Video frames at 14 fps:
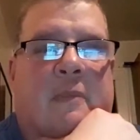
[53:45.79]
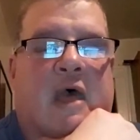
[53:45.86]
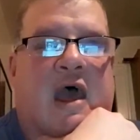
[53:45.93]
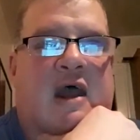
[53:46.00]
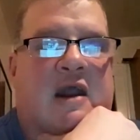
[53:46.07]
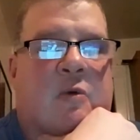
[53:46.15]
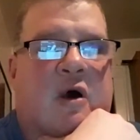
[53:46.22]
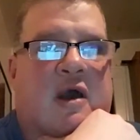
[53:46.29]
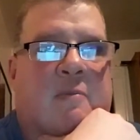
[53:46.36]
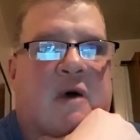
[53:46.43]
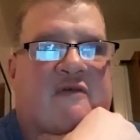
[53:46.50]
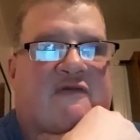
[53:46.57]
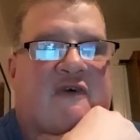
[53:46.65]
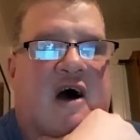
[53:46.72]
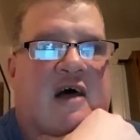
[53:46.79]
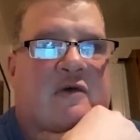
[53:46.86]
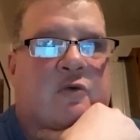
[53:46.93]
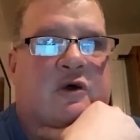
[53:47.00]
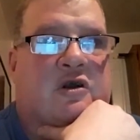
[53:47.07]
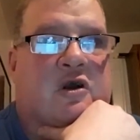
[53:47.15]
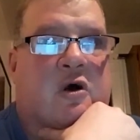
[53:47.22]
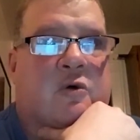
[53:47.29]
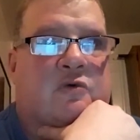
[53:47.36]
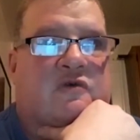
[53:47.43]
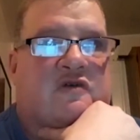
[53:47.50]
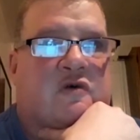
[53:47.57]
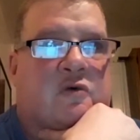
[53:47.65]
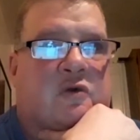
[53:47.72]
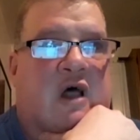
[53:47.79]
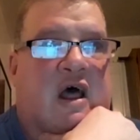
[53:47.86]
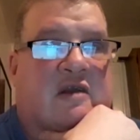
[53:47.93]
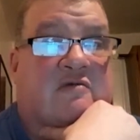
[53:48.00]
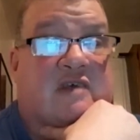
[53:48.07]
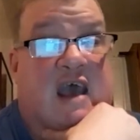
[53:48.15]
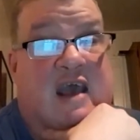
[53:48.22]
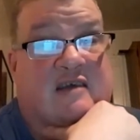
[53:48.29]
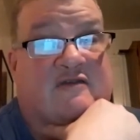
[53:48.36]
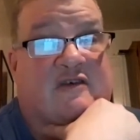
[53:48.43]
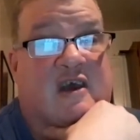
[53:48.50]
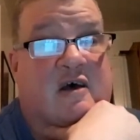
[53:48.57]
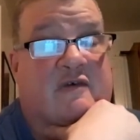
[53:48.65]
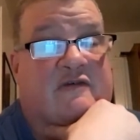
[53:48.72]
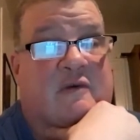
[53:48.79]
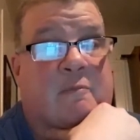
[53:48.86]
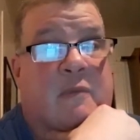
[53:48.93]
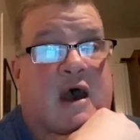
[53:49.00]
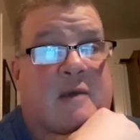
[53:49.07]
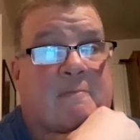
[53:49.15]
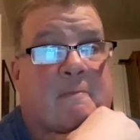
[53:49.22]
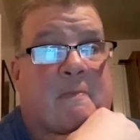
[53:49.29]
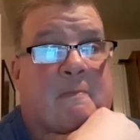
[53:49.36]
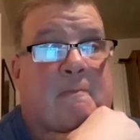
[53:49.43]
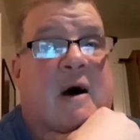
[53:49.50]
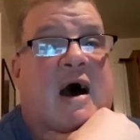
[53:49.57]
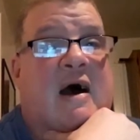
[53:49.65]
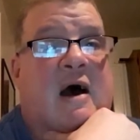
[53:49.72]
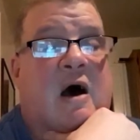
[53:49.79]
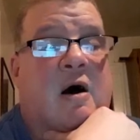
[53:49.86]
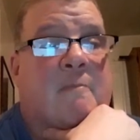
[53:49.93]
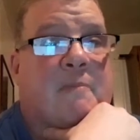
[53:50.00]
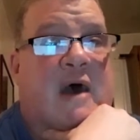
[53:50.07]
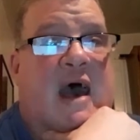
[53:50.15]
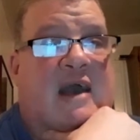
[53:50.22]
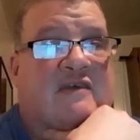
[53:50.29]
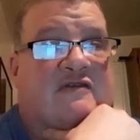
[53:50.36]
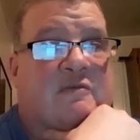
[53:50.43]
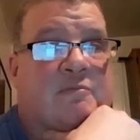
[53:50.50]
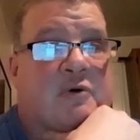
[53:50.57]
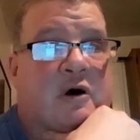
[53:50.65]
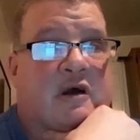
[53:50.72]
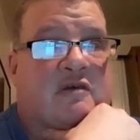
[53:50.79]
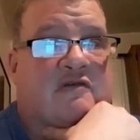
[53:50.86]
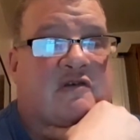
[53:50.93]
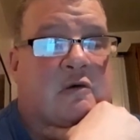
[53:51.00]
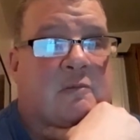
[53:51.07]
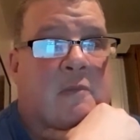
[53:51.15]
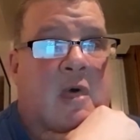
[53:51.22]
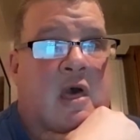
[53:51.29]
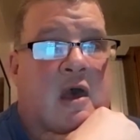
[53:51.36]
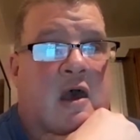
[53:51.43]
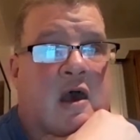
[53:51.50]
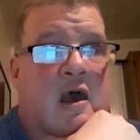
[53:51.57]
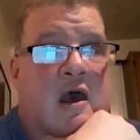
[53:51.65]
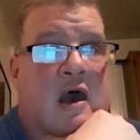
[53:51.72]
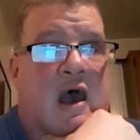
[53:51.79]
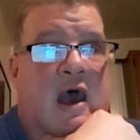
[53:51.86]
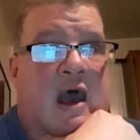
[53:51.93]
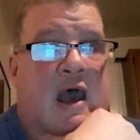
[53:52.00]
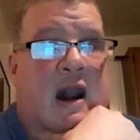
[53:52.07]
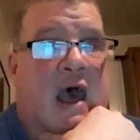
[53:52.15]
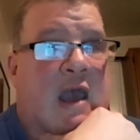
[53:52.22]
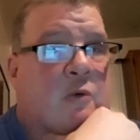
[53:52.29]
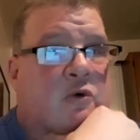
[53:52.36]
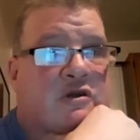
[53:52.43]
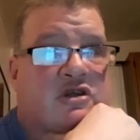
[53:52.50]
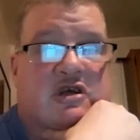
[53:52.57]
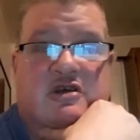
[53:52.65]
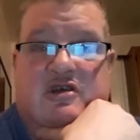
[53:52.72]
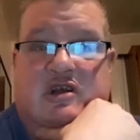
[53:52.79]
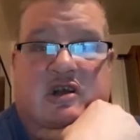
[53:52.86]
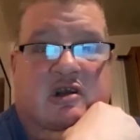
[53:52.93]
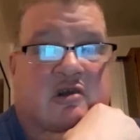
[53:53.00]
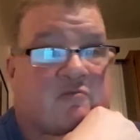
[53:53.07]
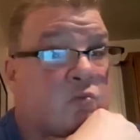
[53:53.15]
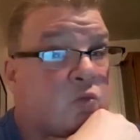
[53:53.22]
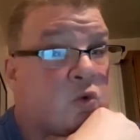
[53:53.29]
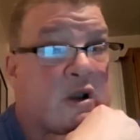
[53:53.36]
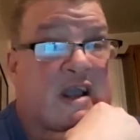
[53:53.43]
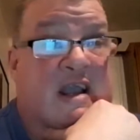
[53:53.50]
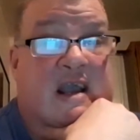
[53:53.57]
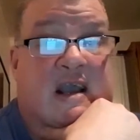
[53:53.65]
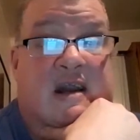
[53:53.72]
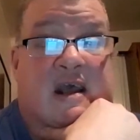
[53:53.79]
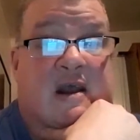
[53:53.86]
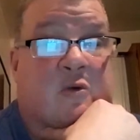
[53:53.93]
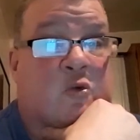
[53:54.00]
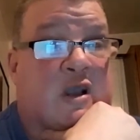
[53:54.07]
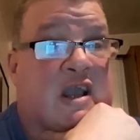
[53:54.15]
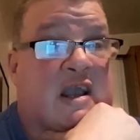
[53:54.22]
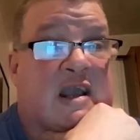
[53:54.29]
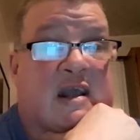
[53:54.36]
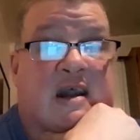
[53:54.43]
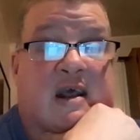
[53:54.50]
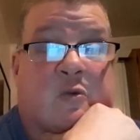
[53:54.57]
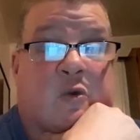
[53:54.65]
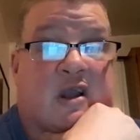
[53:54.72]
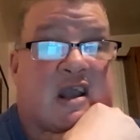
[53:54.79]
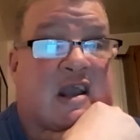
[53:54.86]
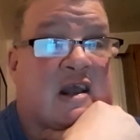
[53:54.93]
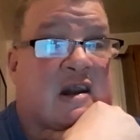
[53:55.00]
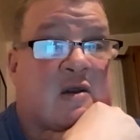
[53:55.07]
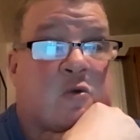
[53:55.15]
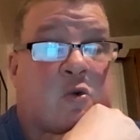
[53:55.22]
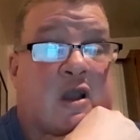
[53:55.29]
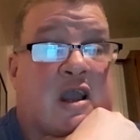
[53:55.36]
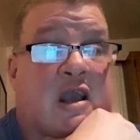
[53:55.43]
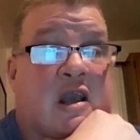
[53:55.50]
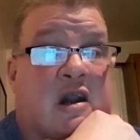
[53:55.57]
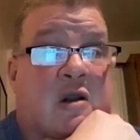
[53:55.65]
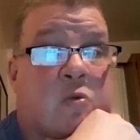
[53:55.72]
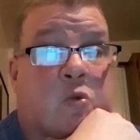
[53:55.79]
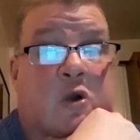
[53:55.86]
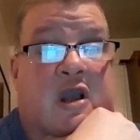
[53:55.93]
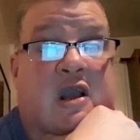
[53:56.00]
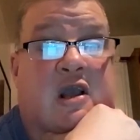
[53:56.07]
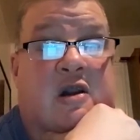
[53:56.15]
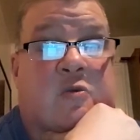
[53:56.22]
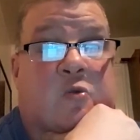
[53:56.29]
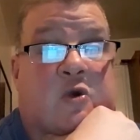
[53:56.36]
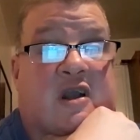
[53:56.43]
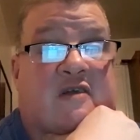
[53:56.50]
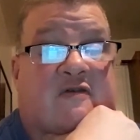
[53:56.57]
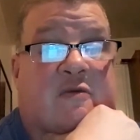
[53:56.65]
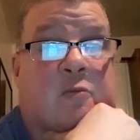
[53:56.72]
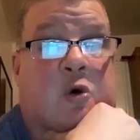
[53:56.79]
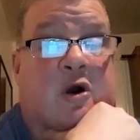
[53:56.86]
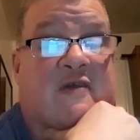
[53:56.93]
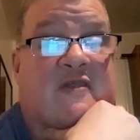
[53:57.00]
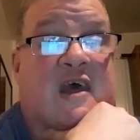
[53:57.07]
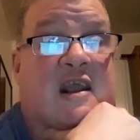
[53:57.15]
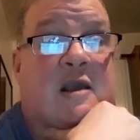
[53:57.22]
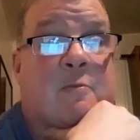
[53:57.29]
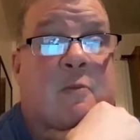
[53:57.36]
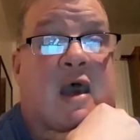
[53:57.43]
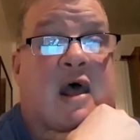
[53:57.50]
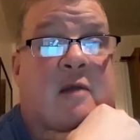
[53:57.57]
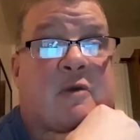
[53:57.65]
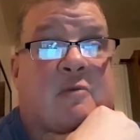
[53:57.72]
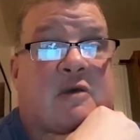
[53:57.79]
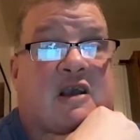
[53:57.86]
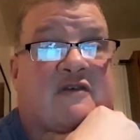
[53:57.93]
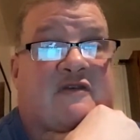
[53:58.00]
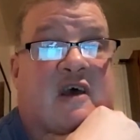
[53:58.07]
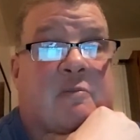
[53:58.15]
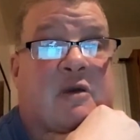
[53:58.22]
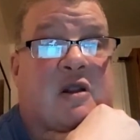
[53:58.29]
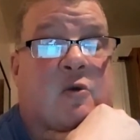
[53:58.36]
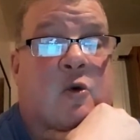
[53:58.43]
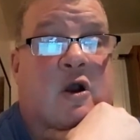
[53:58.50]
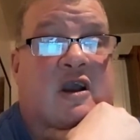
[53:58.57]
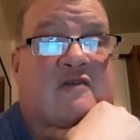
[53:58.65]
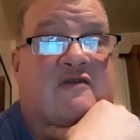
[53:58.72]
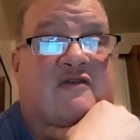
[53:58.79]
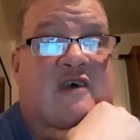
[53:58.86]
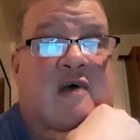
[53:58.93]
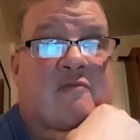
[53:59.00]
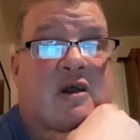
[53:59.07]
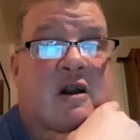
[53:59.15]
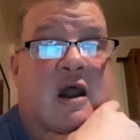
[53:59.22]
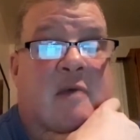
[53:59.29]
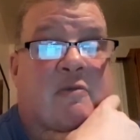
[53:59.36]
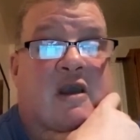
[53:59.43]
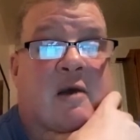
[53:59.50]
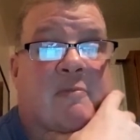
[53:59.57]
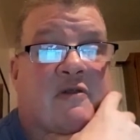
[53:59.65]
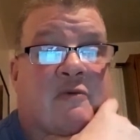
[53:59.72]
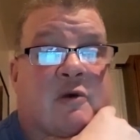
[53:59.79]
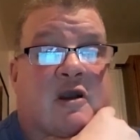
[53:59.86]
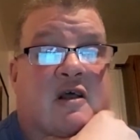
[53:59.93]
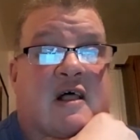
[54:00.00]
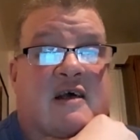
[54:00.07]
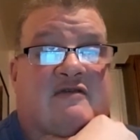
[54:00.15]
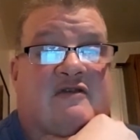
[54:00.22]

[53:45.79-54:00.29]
Anyway, my father would go to like tag sales and buy bags of books, and I would just read and read and read and read and read and read some more. And then he'd get mad at me because I'd be to work at 7 and I'd be up at 3 o'clock